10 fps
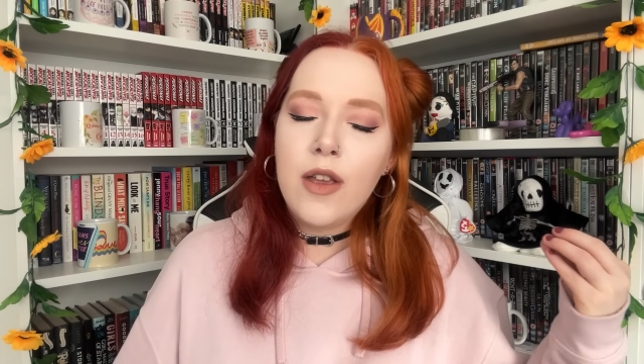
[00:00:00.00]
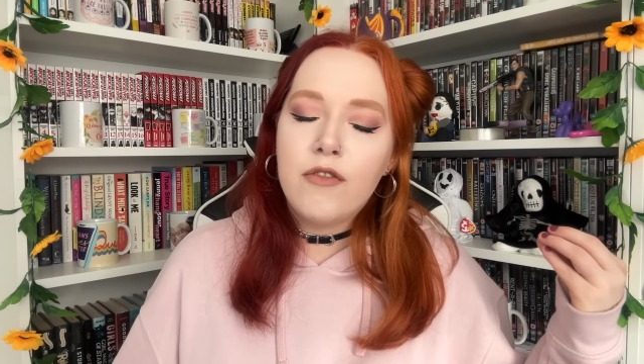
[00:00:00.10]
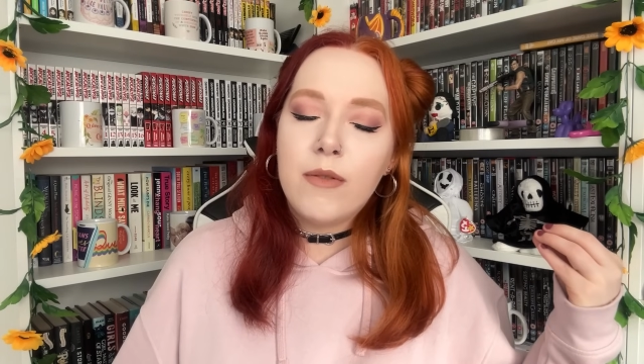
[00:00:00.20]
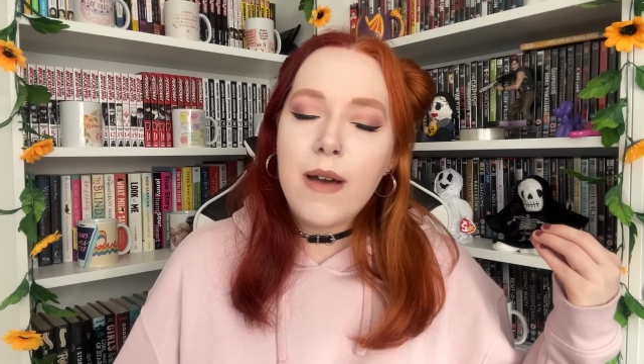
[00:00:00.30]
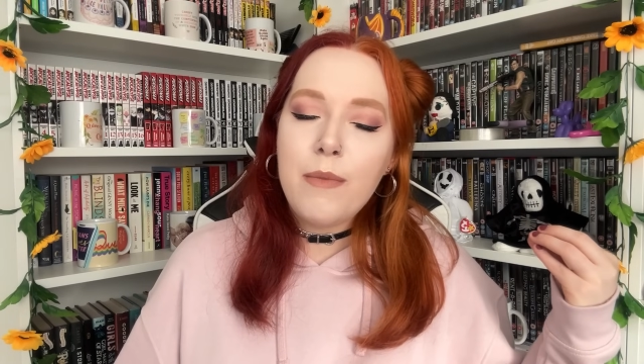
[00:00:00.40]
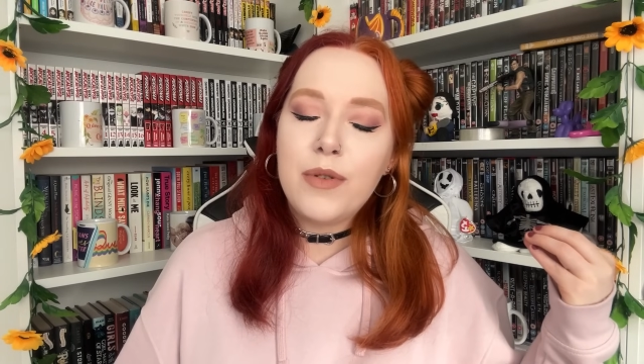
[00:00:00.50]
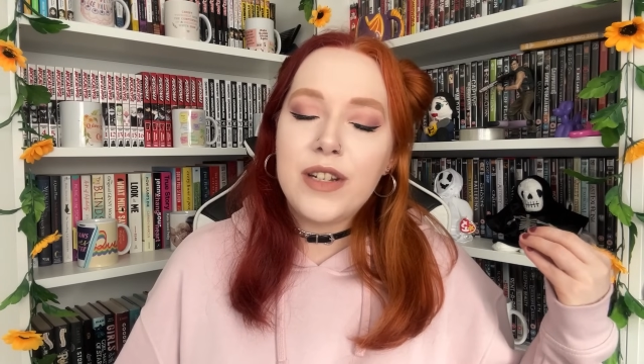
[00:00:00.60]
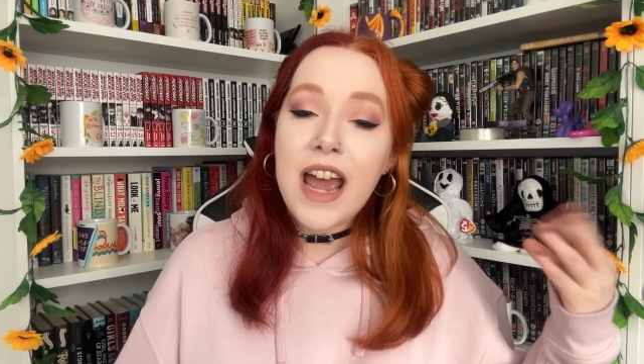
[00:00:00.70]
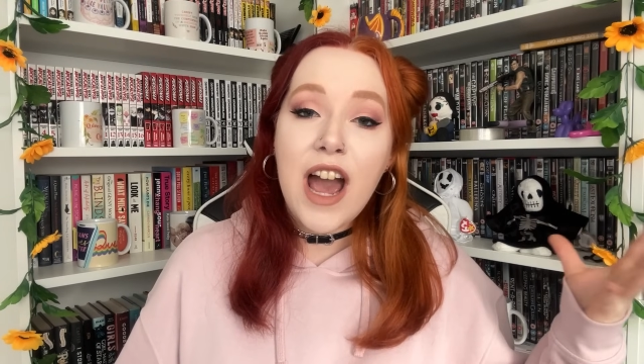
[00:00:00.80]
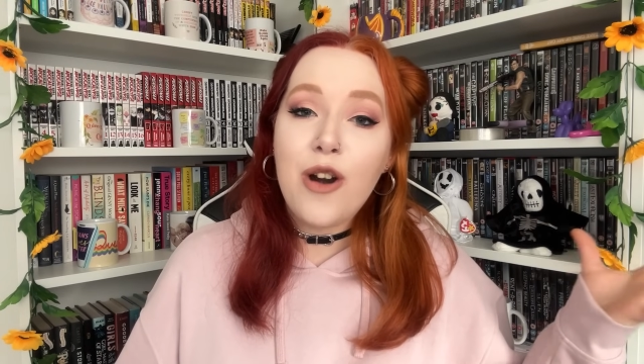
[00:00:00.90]
remembered
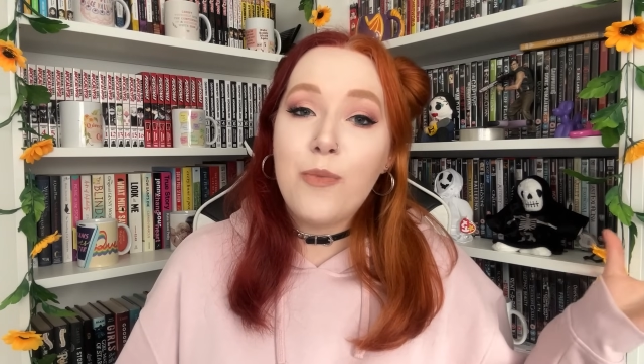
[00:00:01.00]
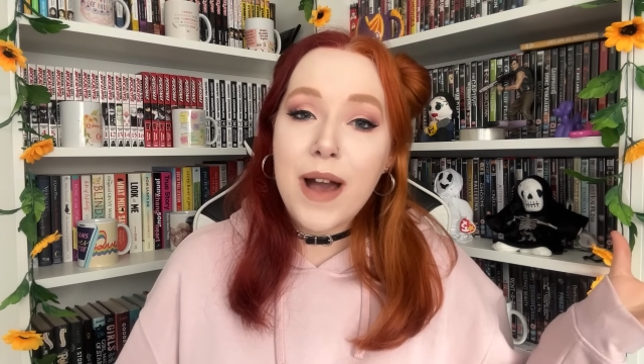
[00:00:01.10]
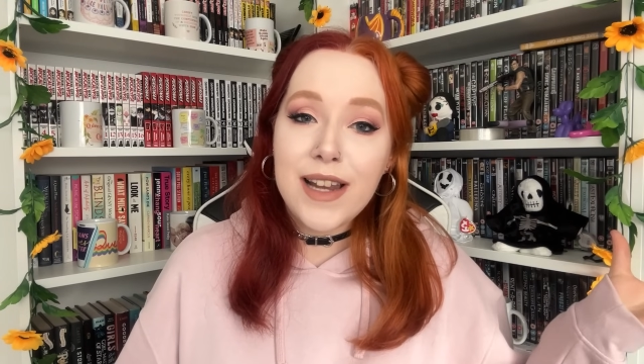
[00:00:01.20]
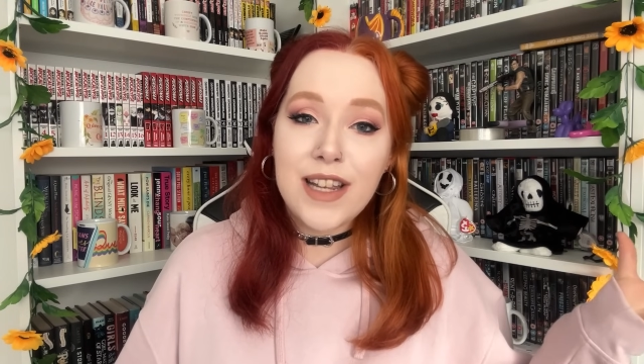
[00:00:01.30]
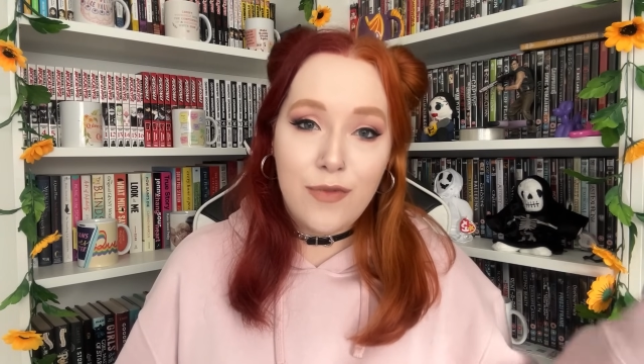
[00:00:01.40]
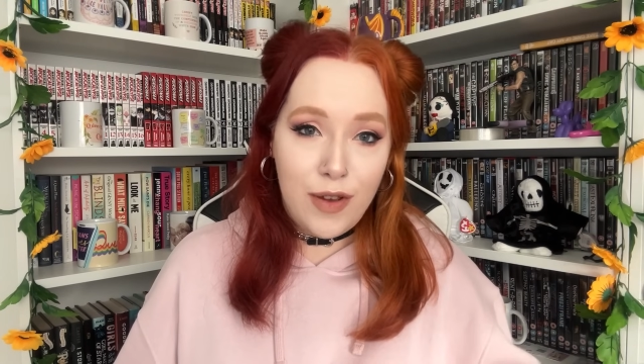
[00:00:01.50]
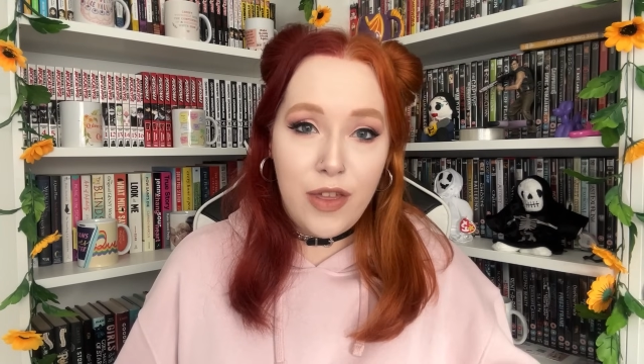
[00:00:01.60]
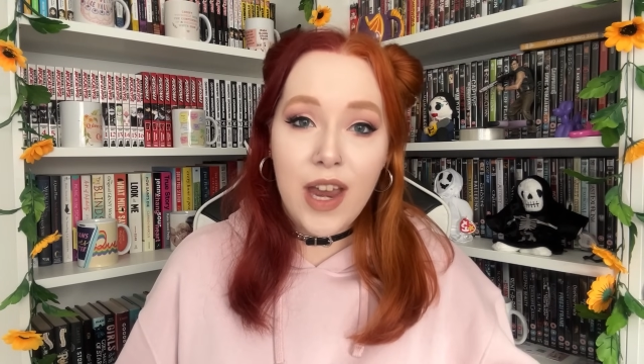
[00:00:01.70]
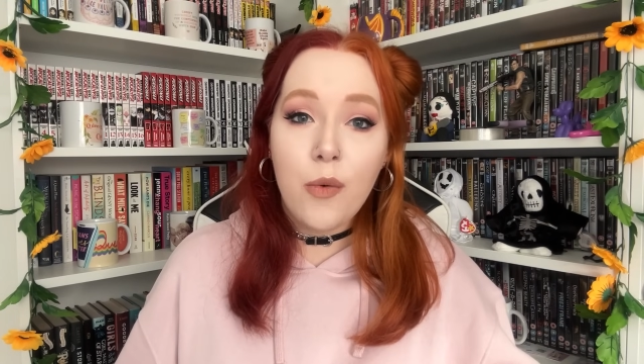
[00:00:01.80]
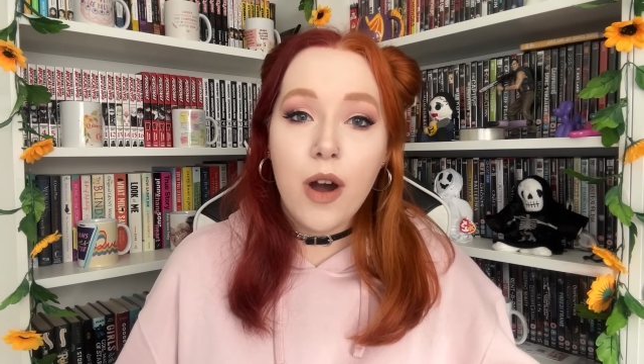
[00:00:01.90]
how bad
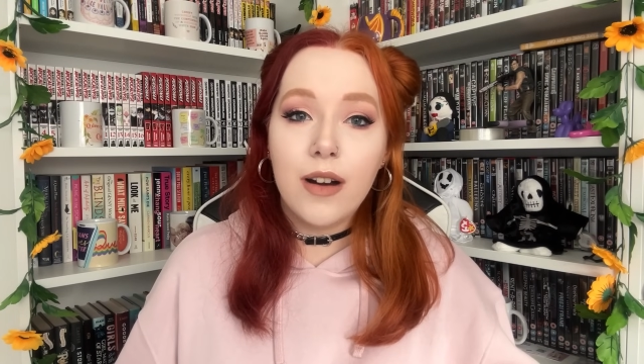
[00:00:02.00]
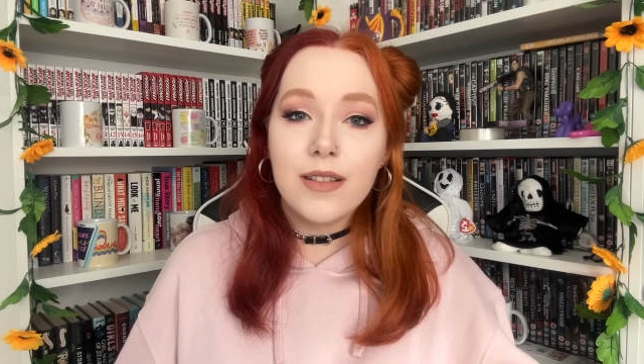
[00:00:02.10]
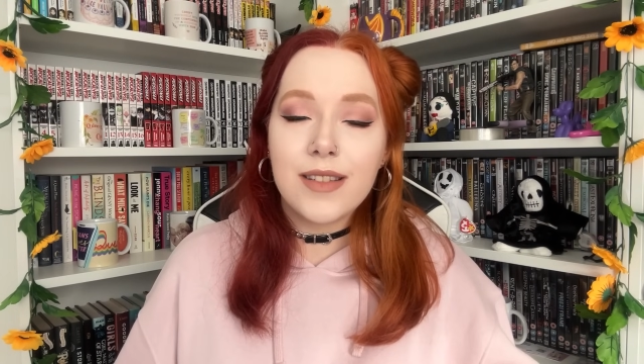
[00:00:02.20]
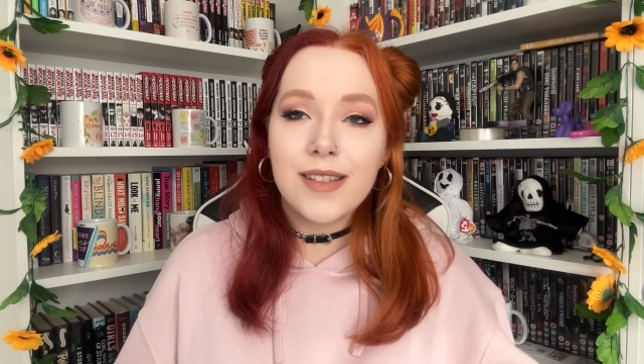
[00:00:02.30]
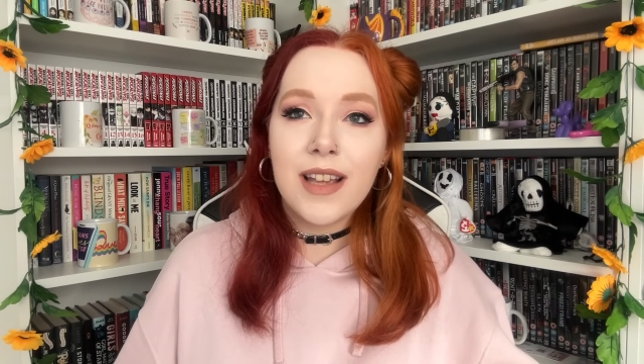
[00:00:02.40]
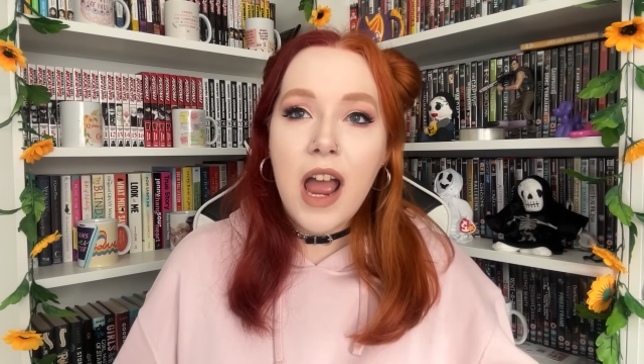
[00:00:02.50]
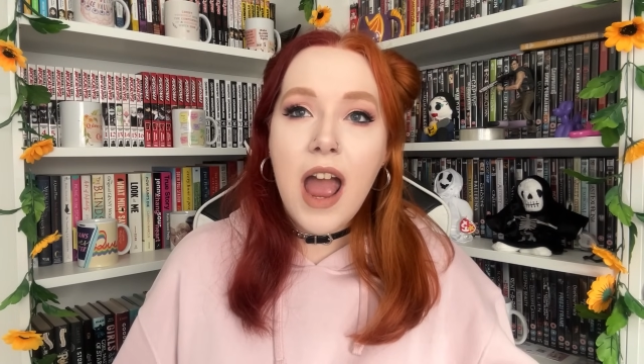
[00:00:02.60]
everything was,